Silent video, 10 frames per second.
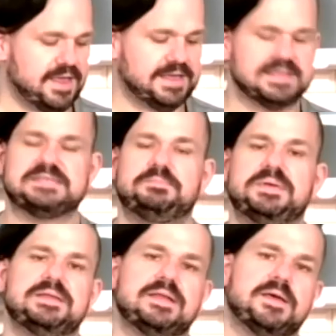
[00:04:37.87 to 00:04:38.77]
it's
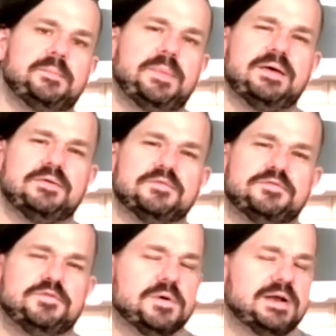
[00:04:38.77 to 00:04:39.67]
been about
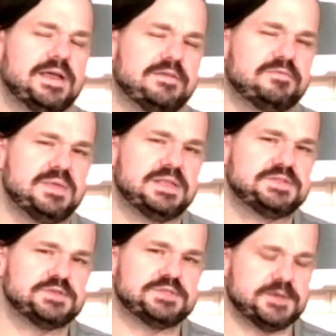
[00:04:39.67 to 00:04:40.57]
four and a half
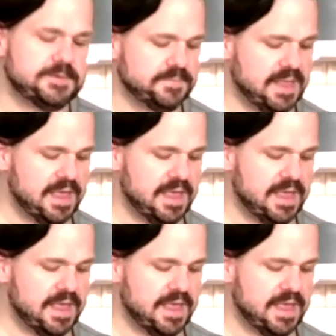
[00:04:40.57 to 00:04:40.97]
minutes or so.